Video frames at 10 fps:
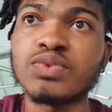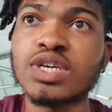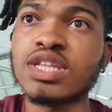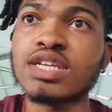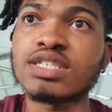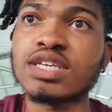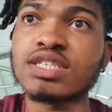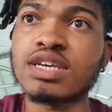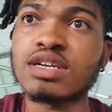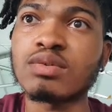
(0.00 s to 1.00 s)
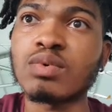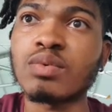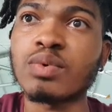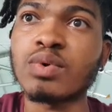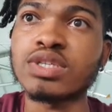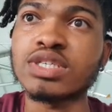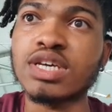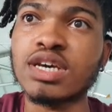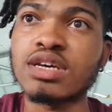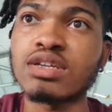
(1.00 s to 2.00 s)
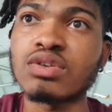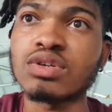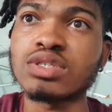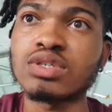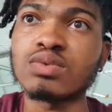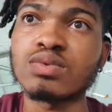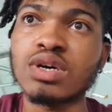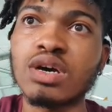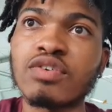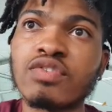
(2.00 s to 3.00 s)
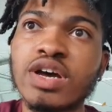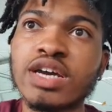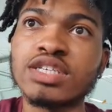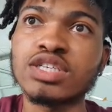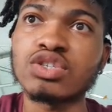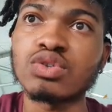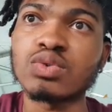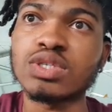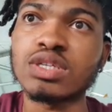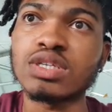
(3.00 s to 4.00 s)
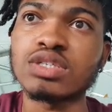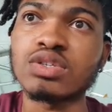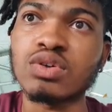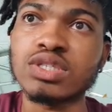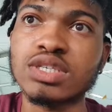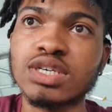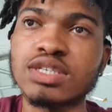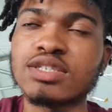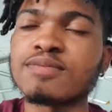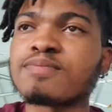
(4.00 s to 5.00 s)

and that is exactly what we want in here, not Q. However, I just use this NOT gate.